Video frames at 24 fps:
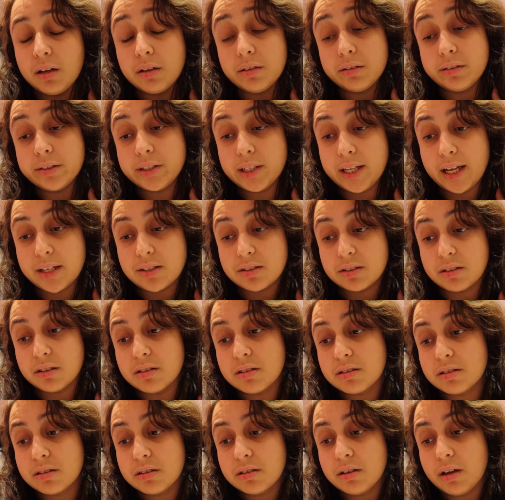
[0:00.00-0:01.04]
So that's
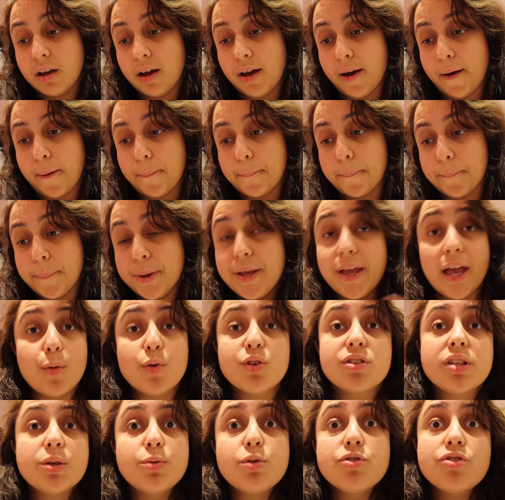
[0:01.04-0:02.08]
good. But yeah, it
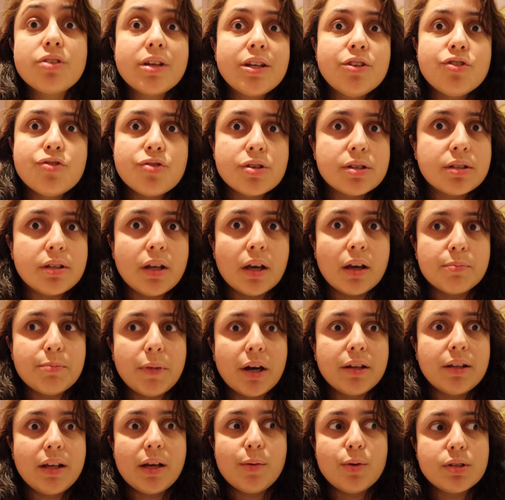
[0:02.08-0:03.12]
was interesting.
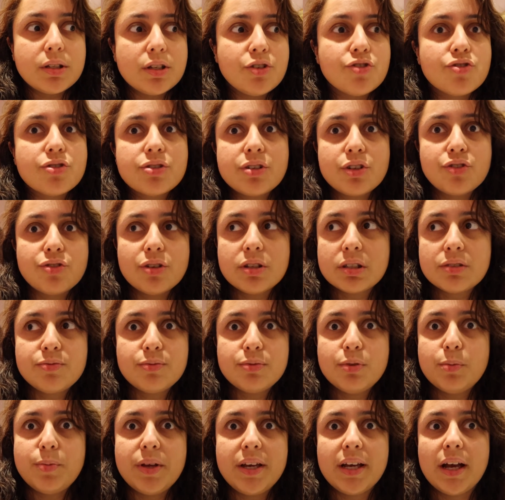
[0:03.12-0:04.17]
My day was interesting just
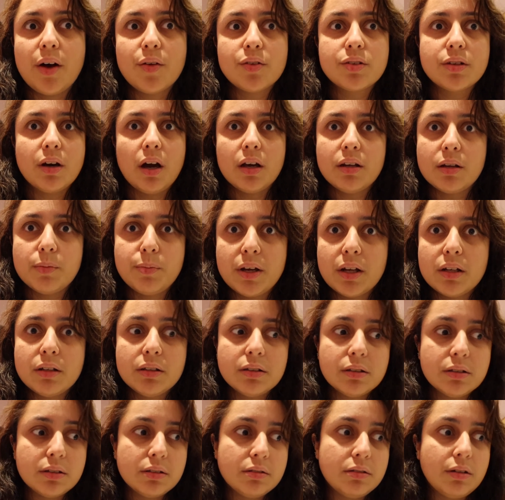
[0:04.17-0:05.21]
for being outside a bit,
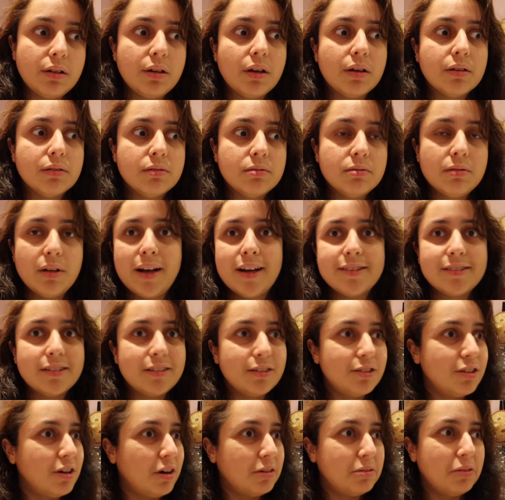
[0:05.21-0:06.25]
you know. Like I said,
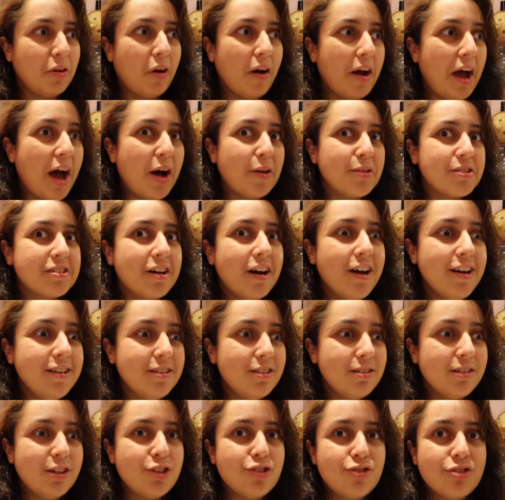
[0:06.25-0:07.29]
not
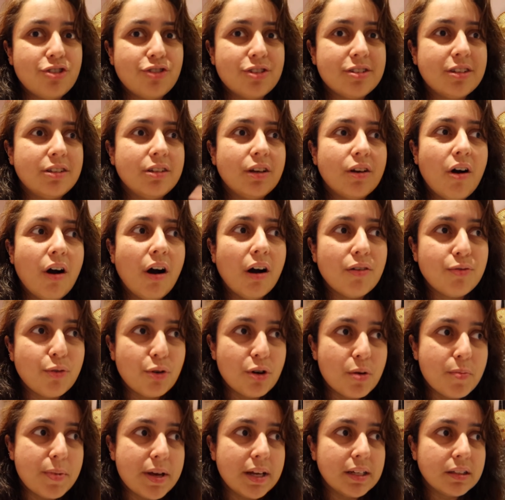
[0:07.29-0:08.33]
outside, literally just in the car
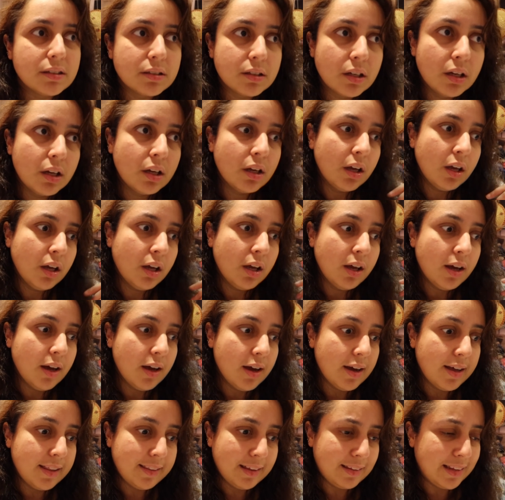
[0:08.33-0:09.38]
for a bit.
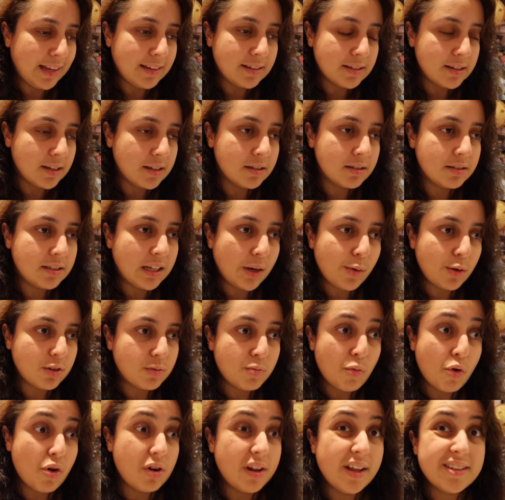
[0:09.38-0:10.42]
The dentist, that was
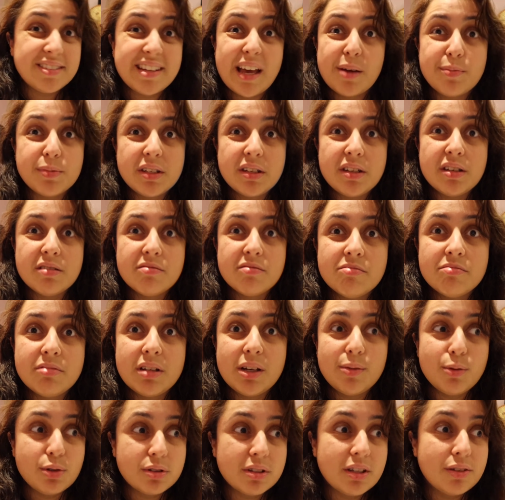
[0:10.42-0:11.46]
more or less empty.
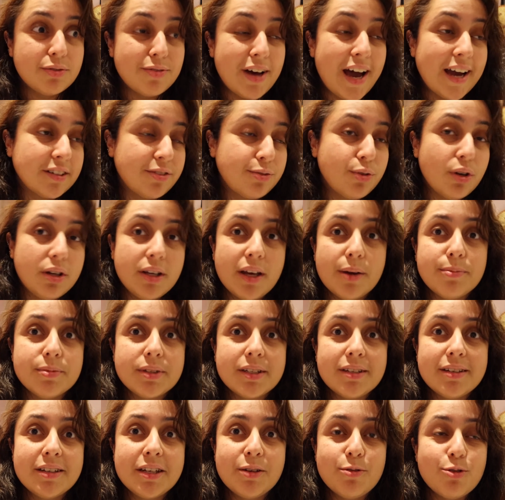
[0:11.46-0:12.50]
It was in fact fully
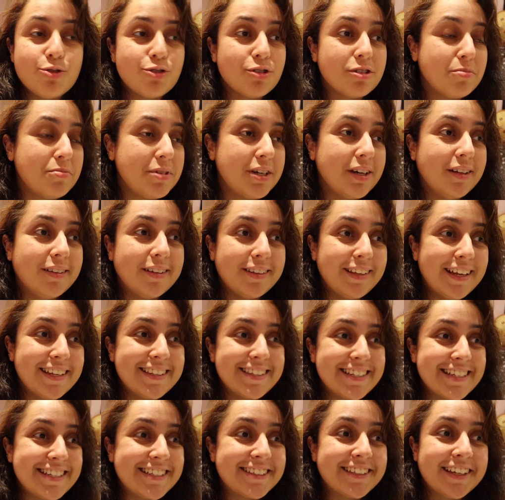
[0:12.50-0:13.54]
empty. It was just me and the
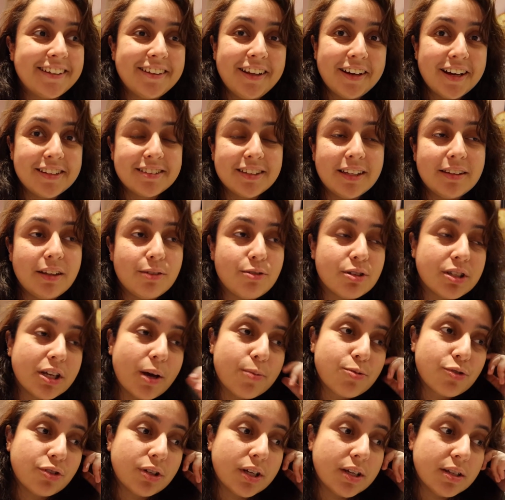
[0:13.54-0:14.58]
dentist, and like I said, the
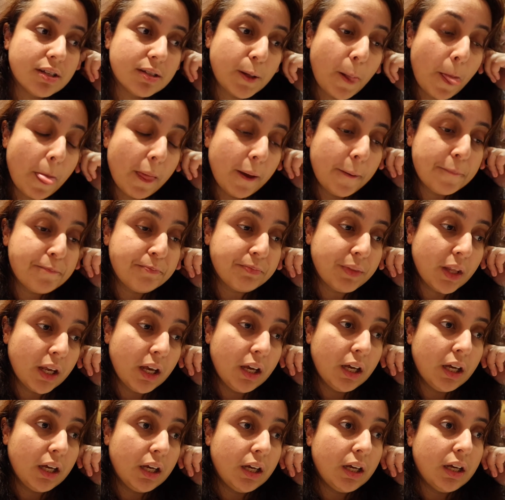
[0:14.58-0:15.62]
receptionist.
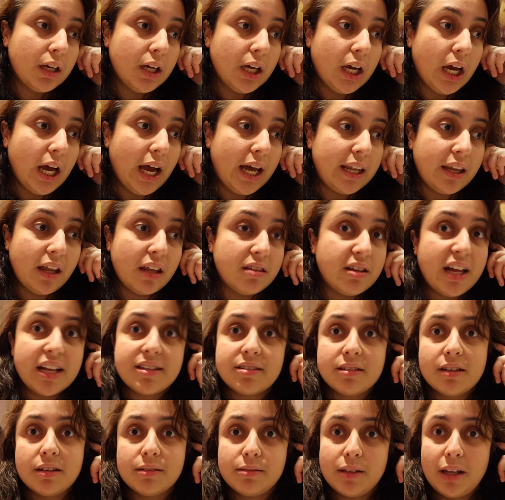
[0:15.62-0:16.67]
And then
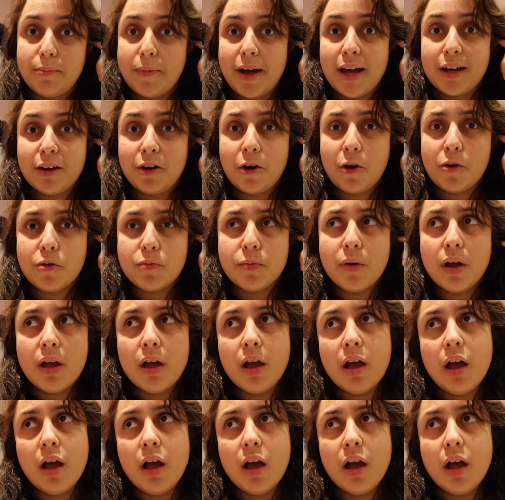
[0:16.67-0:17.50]
that's it, then back home.